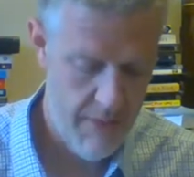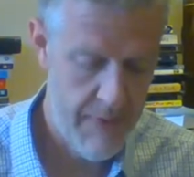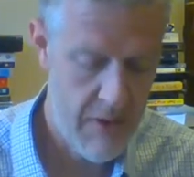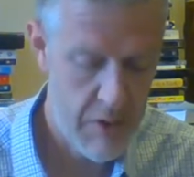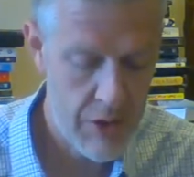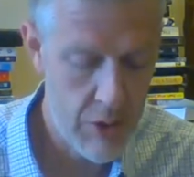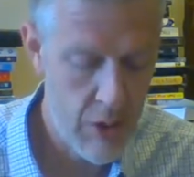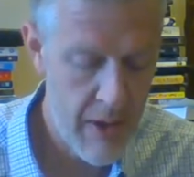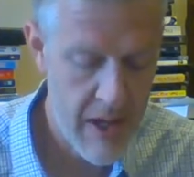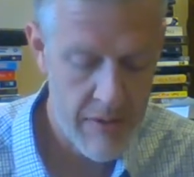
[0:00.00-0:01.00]
Footnote two
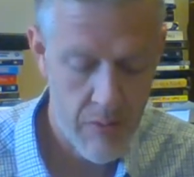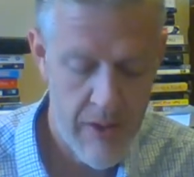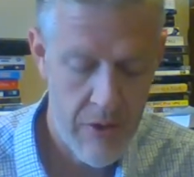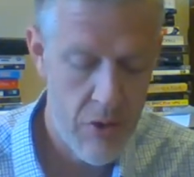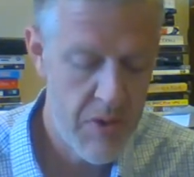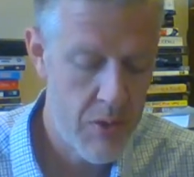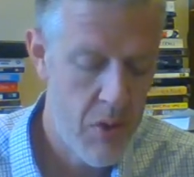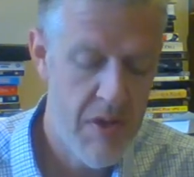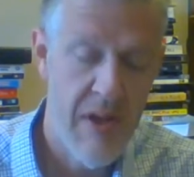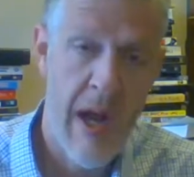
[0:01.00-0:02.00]
oh eight, we have a new
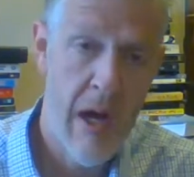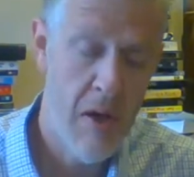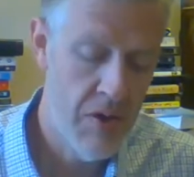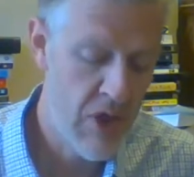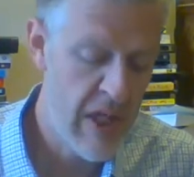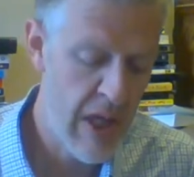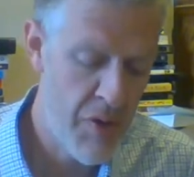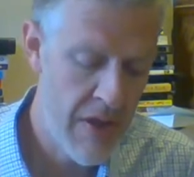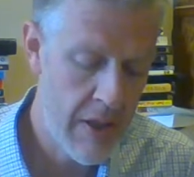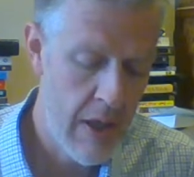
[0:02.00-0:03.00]
source, Harold G.
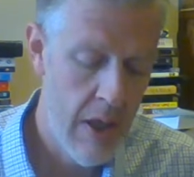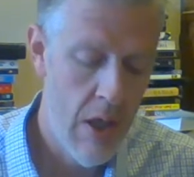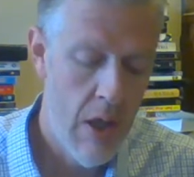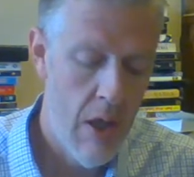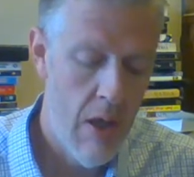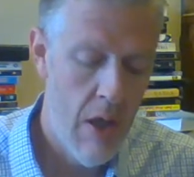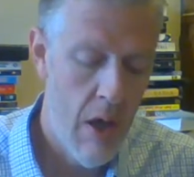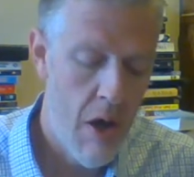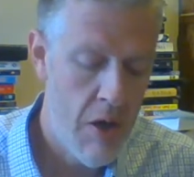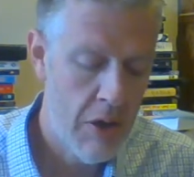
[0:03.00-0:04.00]
Koenig.
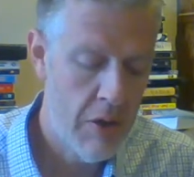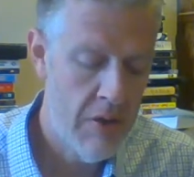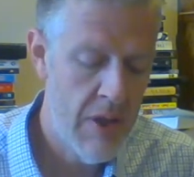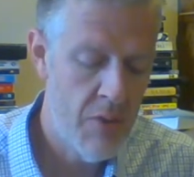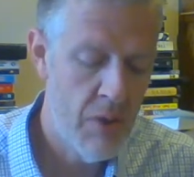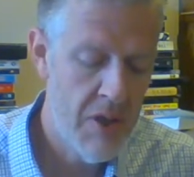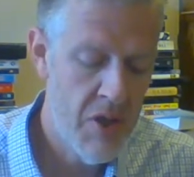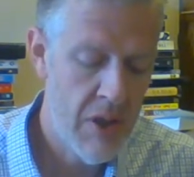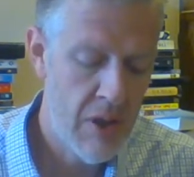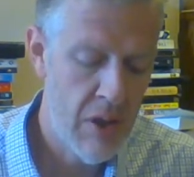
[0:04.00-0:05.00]
Article is
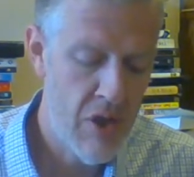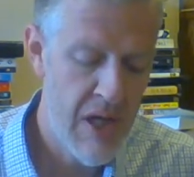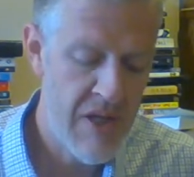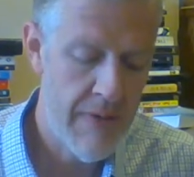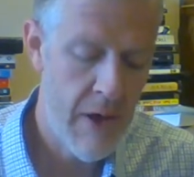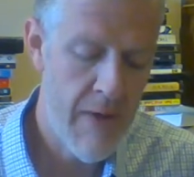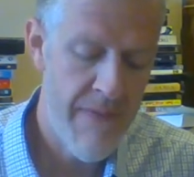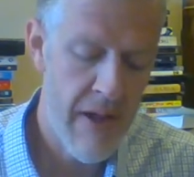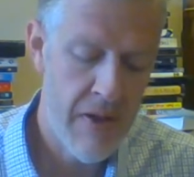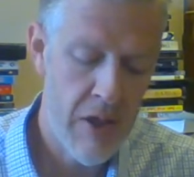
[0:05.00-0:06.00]
Religion, Congestive Heart
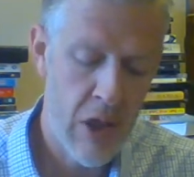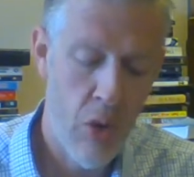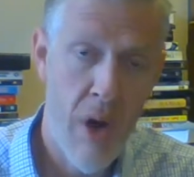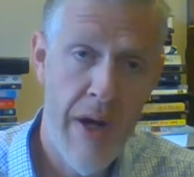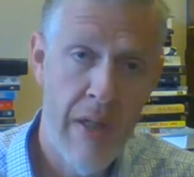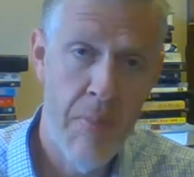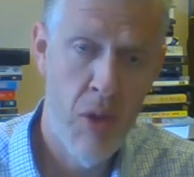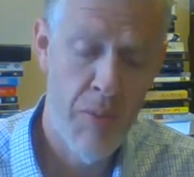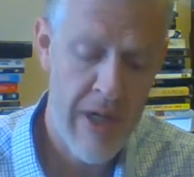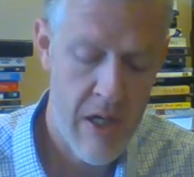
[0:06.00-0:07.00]
Failure, and Chronic
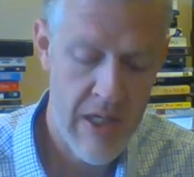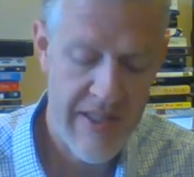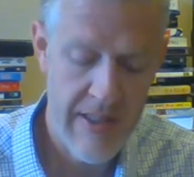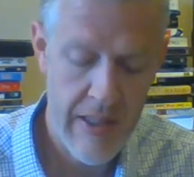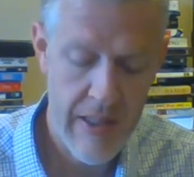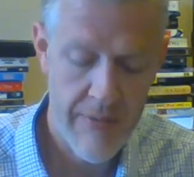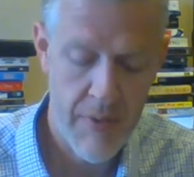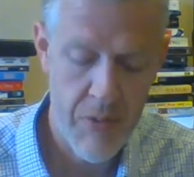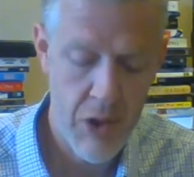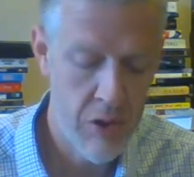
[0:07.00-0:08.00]
Pulmonary Disease
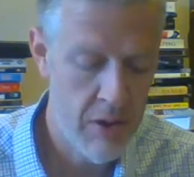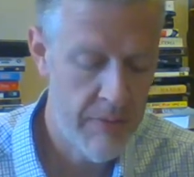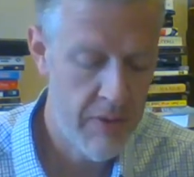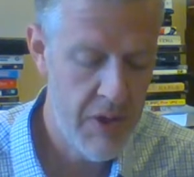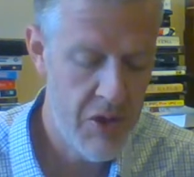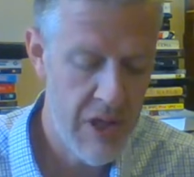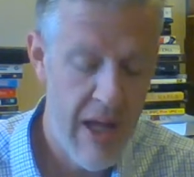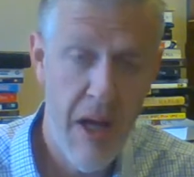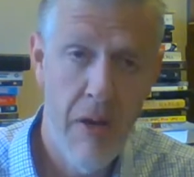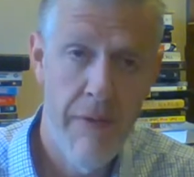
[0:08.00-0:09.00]
from Journal of Religion and
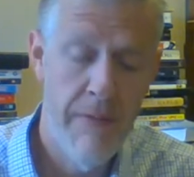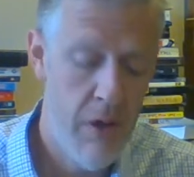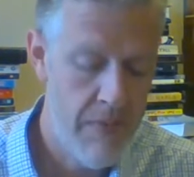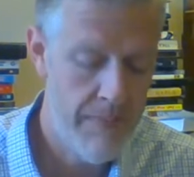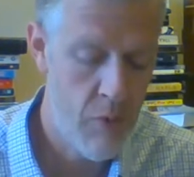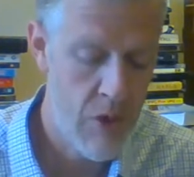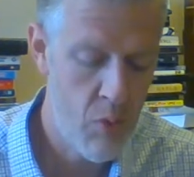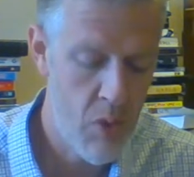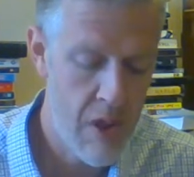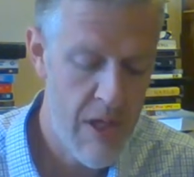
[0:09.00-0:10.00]
Health, Volume
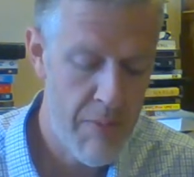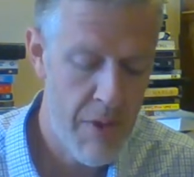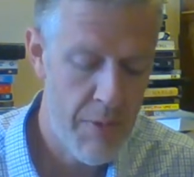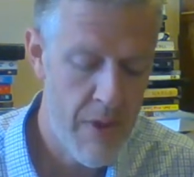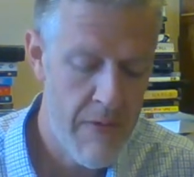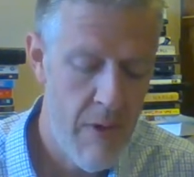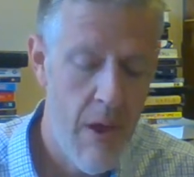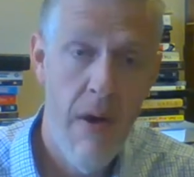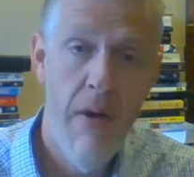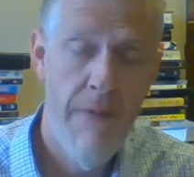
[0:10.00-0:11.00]
forty-one, Number three,
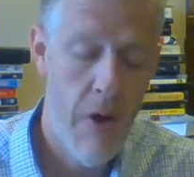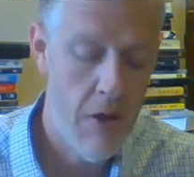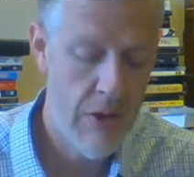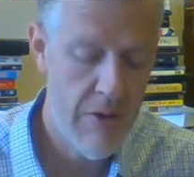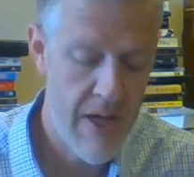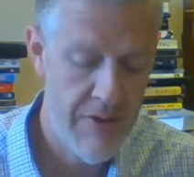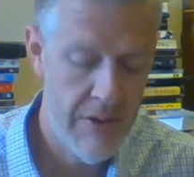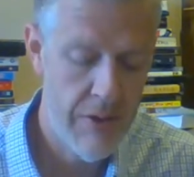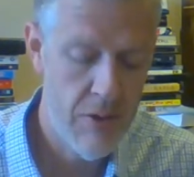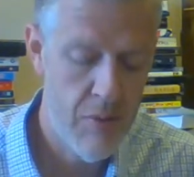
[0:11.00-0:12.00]
Fall two thousand
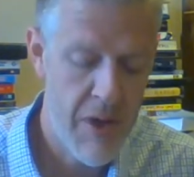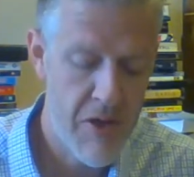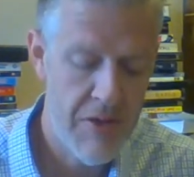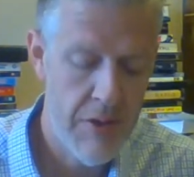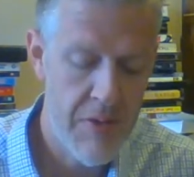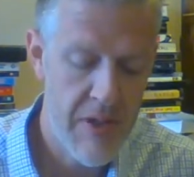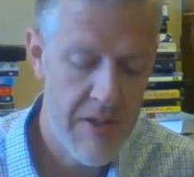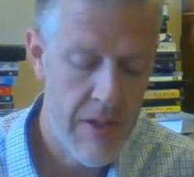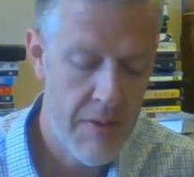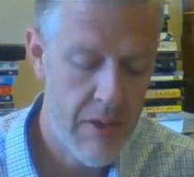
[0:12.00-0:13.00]
two, pages two
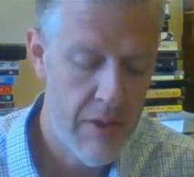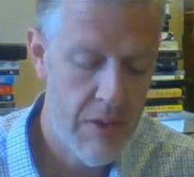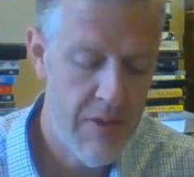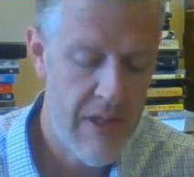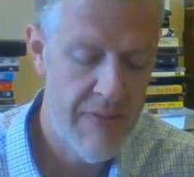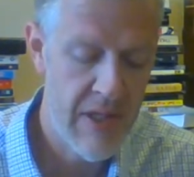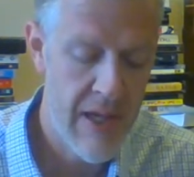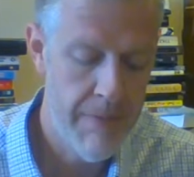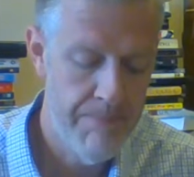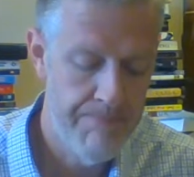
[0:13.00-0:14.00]
sixty-three to two
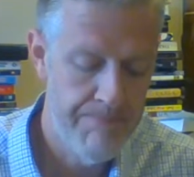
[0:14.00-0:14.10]
seventy-eight.